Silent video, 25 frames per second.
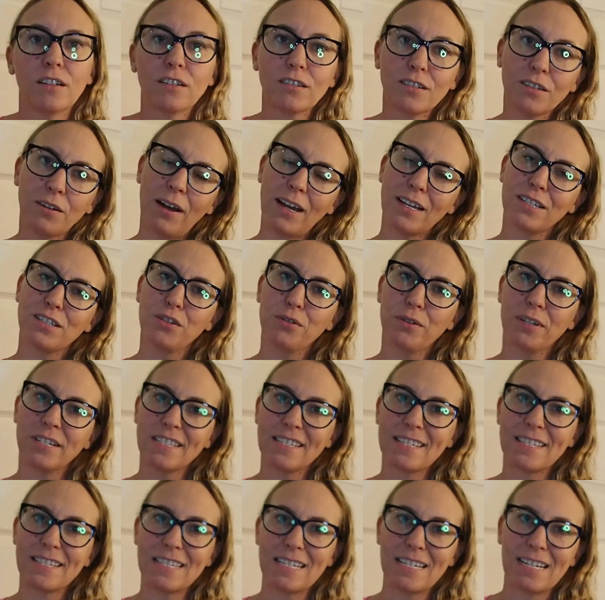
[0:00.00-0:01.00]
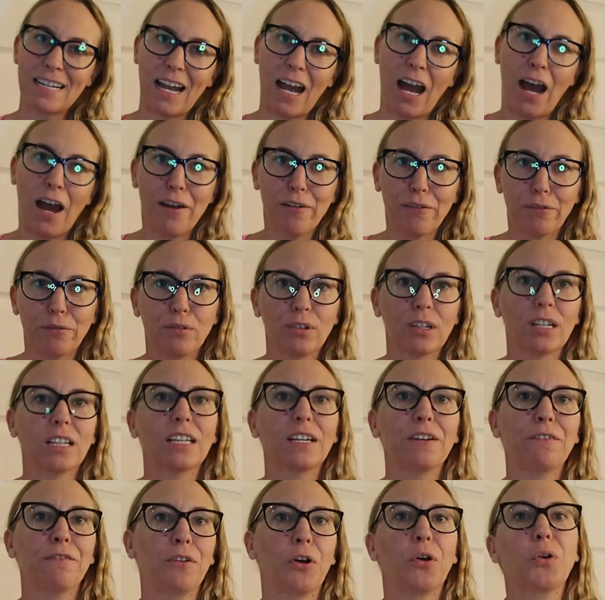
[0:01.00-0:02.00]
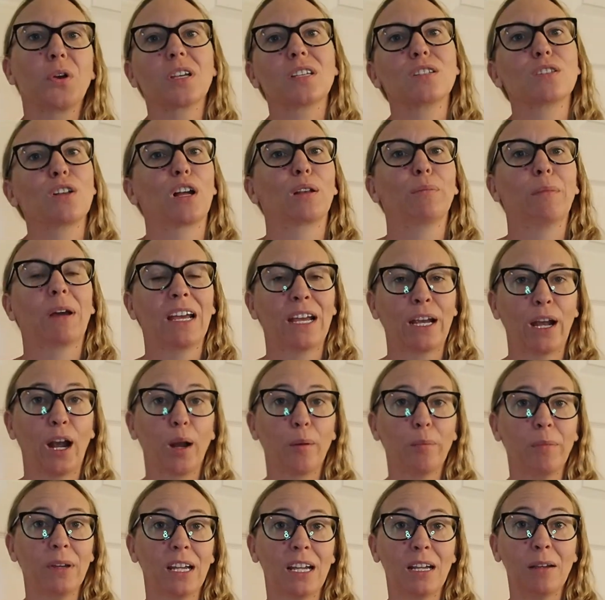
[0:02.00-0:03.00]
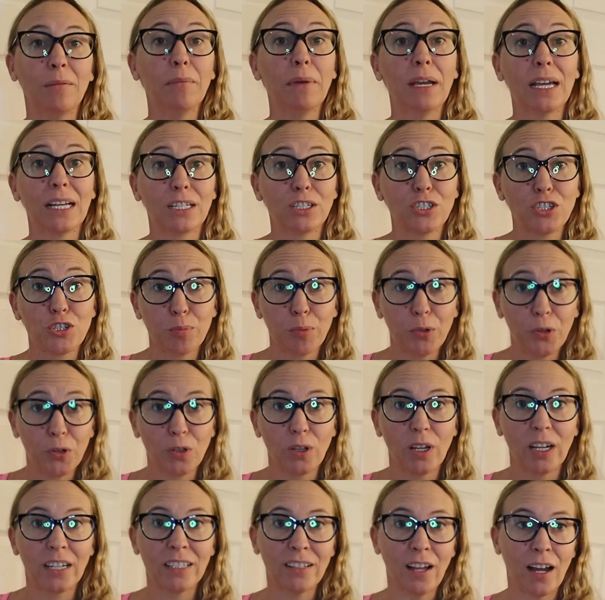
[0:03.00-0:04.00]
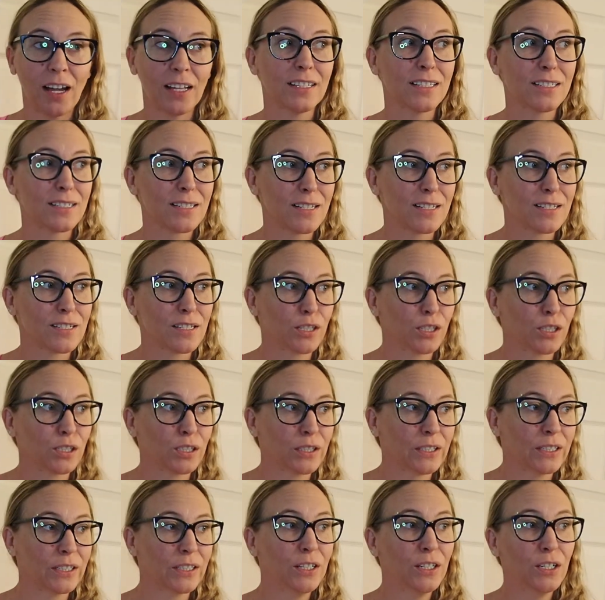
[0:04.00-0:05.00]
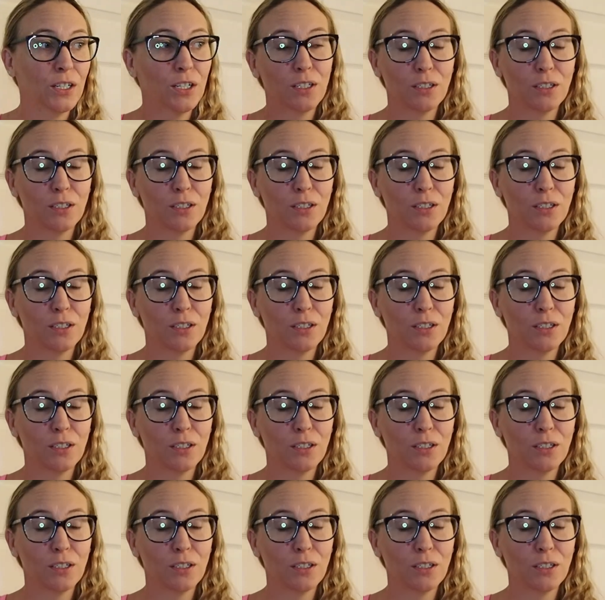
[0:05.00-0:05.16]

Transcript: So as you can see, I really focused on my hair being manageable and not necessarily